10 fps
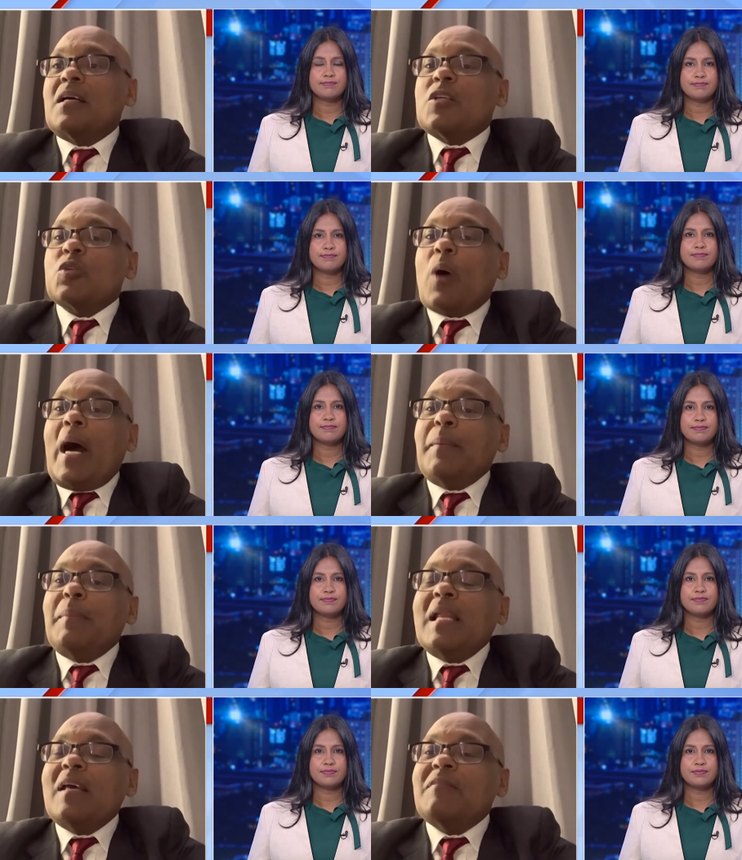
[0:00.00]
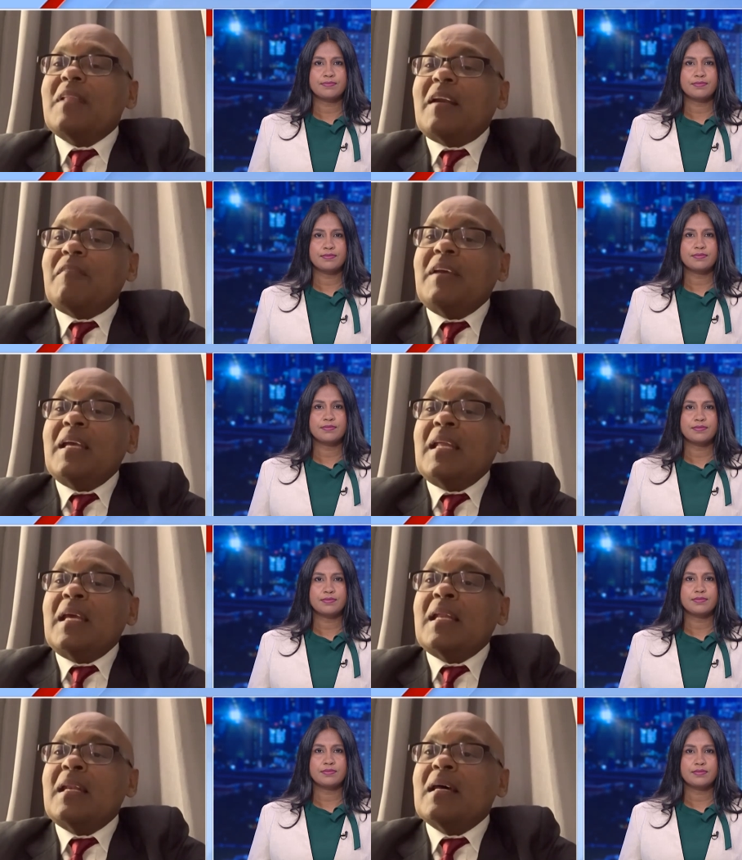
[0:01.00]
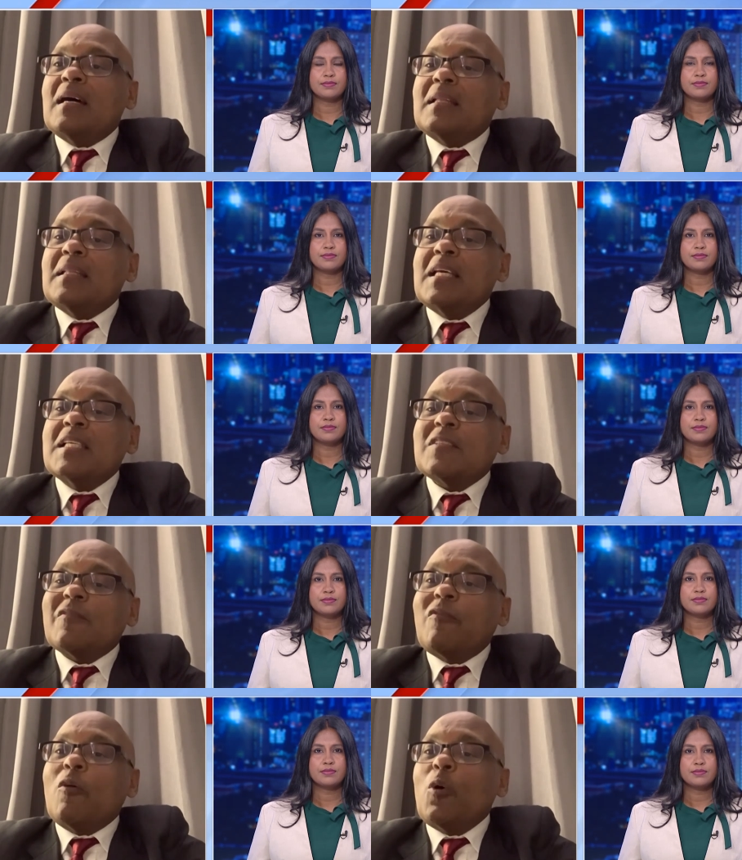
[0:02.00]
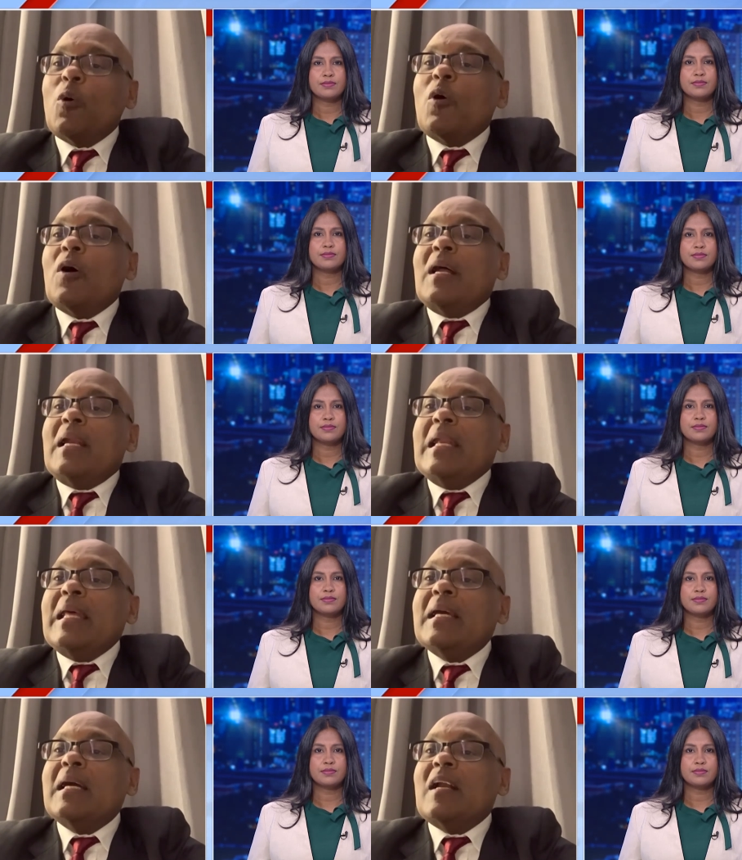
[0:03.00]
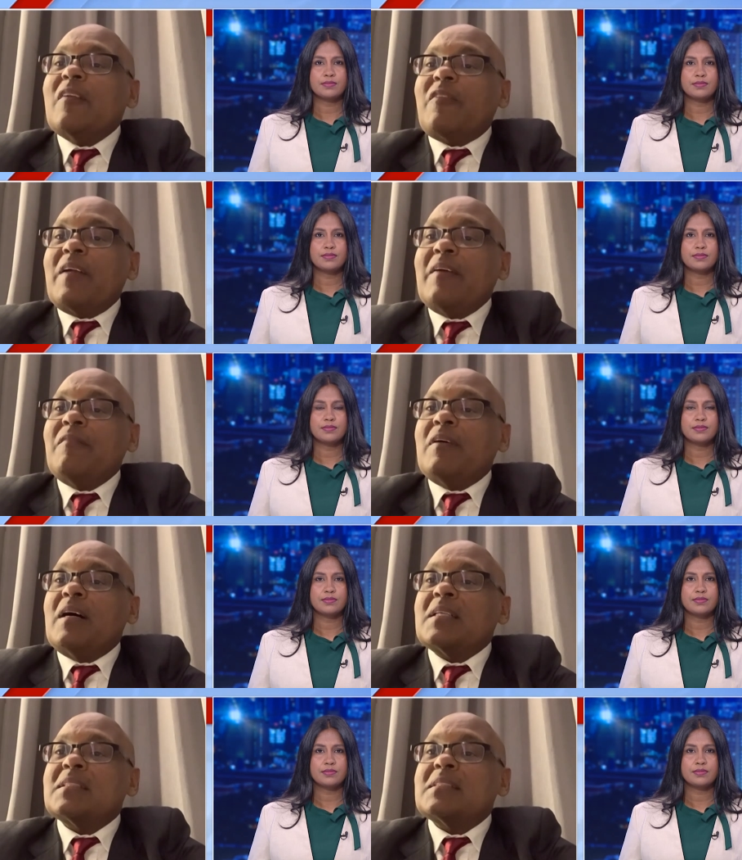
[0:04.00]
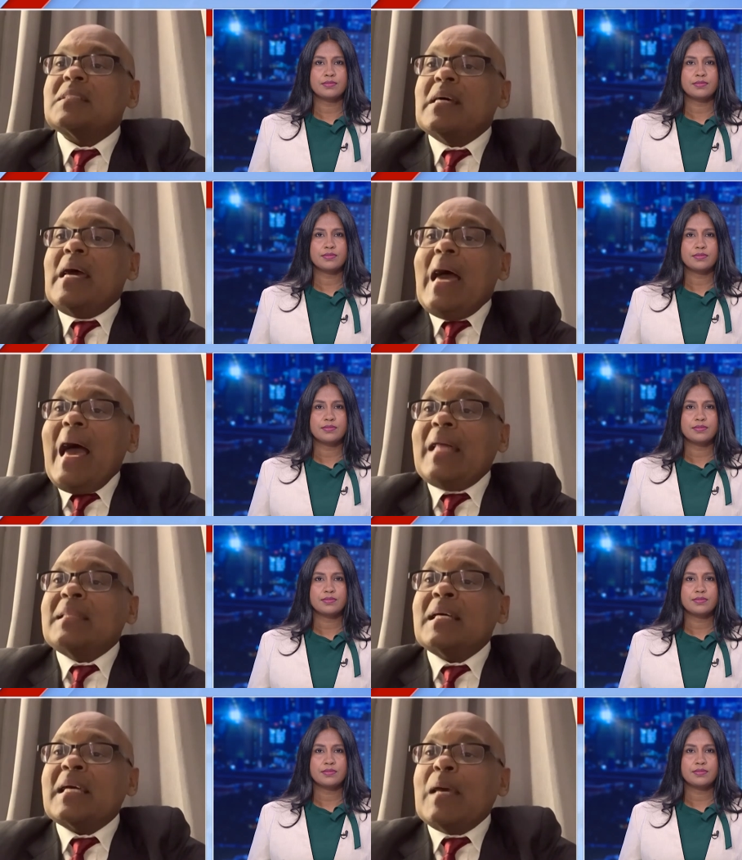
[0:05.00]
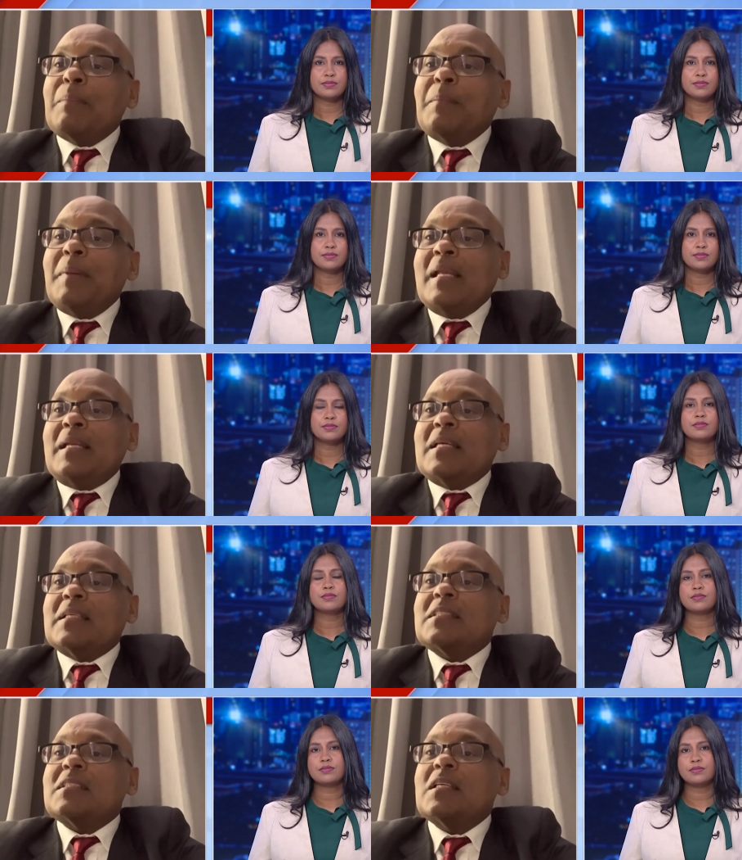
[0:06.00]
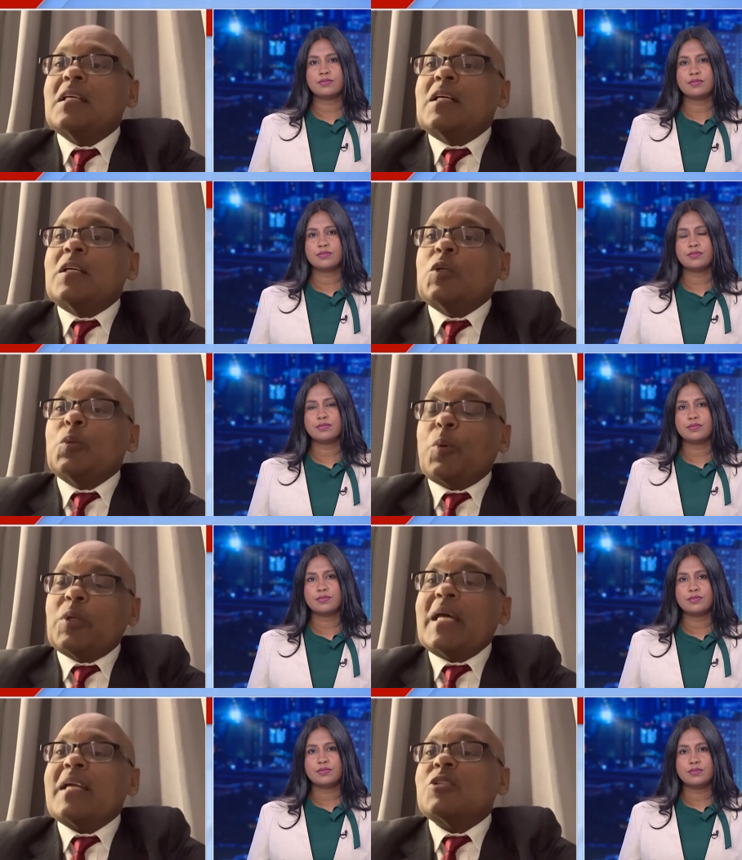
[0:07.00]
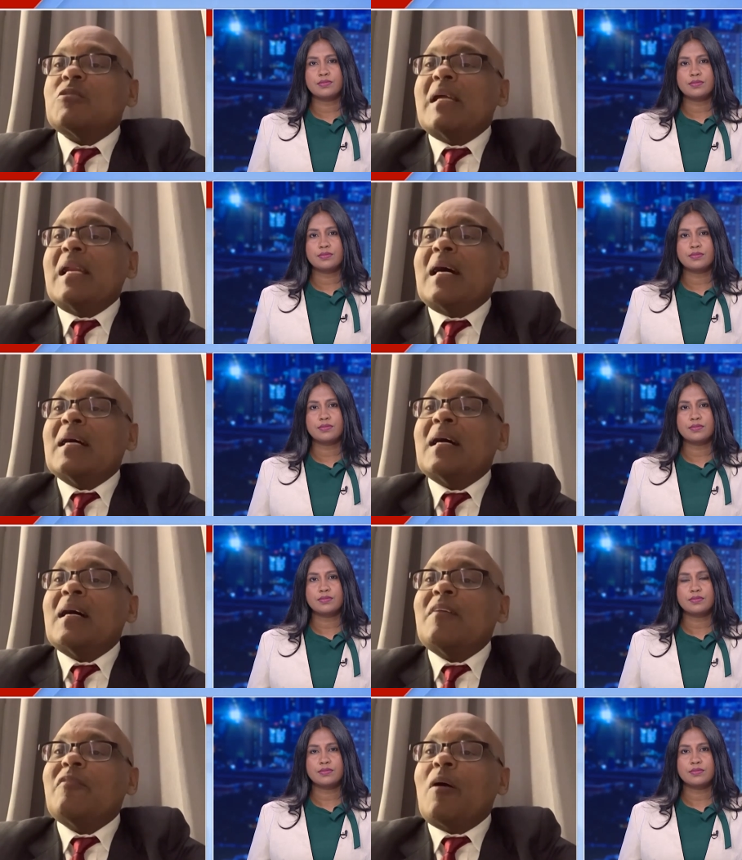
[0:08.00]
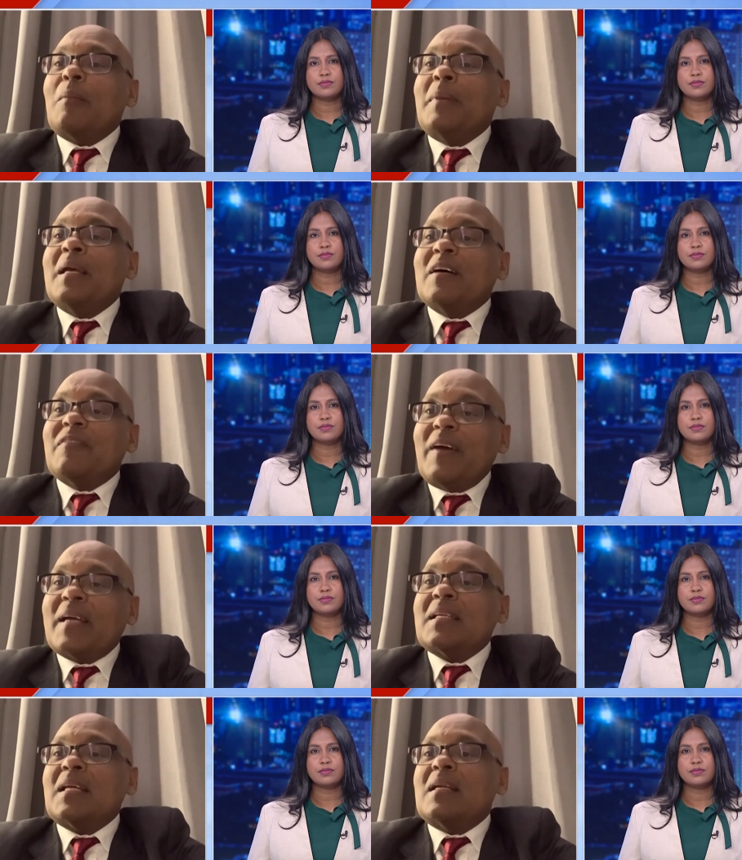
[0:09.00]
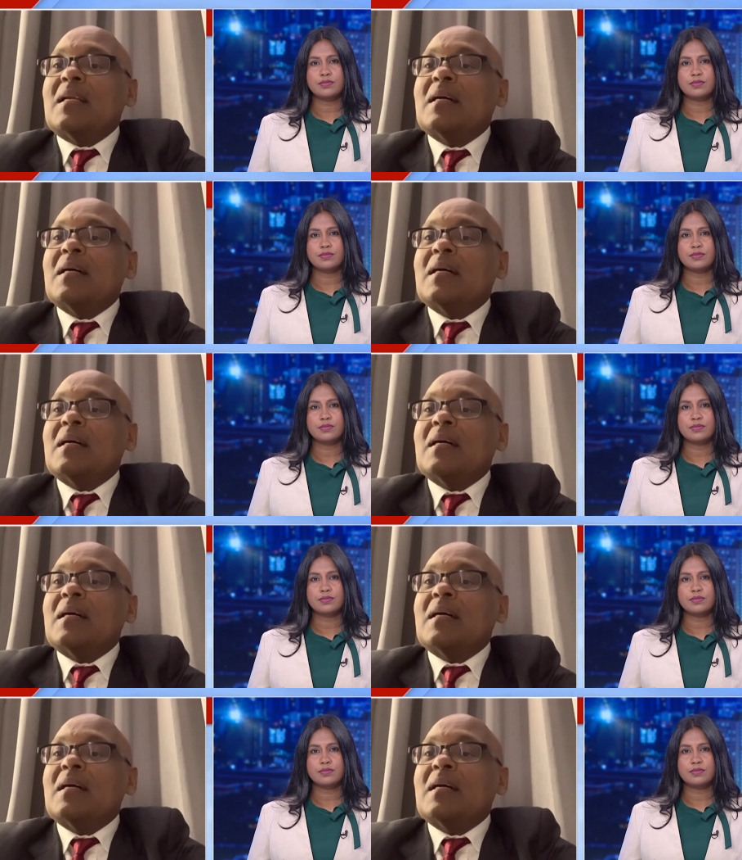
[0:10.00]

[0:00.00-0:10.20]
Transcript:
Speaker 1: So I believe that we need these four legal frameworks and the capabilities to protect Sri Lanka from being affected